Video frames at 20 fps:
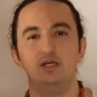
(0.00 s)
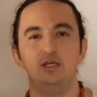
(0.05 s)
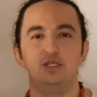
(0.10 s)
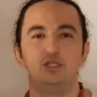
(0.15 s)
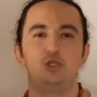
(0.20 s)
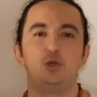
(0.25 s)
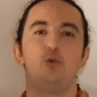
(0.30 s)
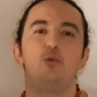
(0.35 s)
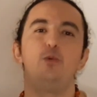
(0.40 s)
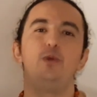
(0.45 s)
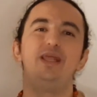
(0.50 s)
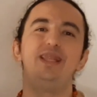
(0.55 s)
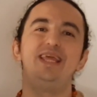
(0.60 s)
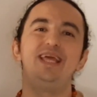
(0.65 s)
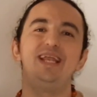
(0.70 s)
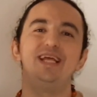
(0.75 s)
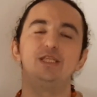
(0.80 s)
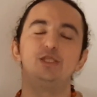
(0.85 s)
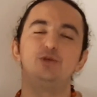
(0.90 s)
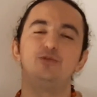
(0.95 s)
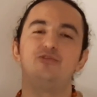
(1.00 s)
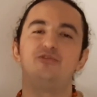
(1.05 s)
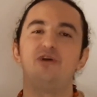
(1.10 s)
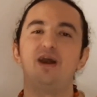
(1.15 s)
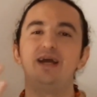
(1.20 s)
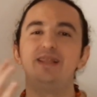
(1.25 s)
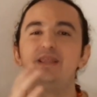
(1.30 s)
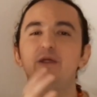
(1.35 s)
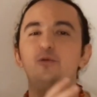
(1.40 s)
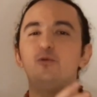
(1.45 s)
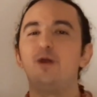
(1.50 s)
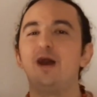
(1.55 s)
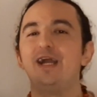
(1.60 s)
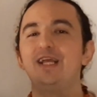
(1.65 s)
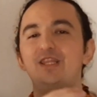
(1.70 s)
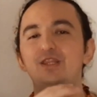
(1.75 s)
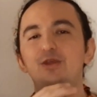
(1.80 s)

So we needed to find the right